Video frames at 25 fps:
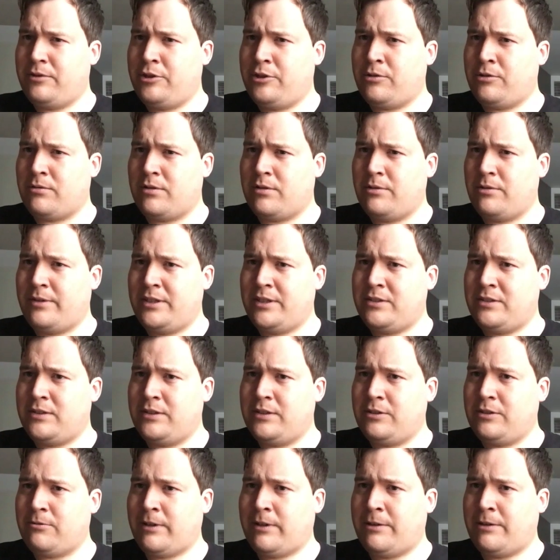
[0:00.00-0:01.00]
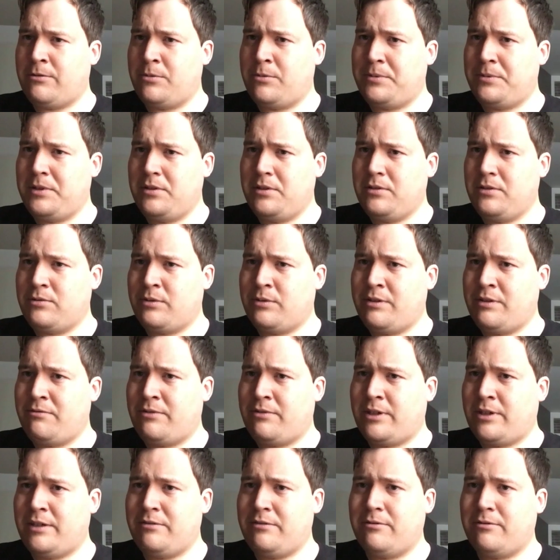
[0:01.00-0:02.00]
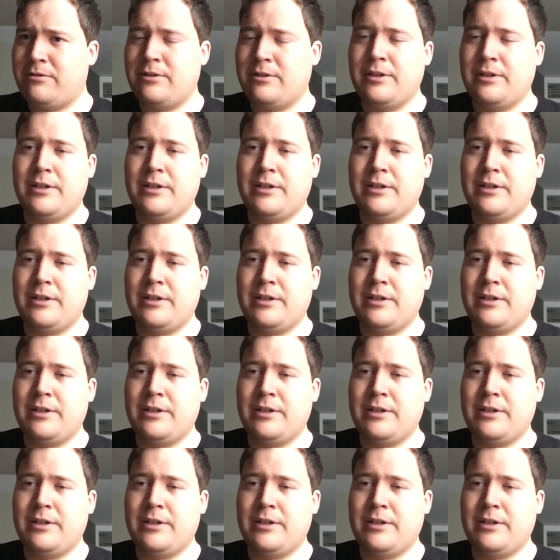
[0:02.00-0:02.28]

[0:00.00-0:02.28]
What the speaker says: euro, I think, right, Ruben? 25?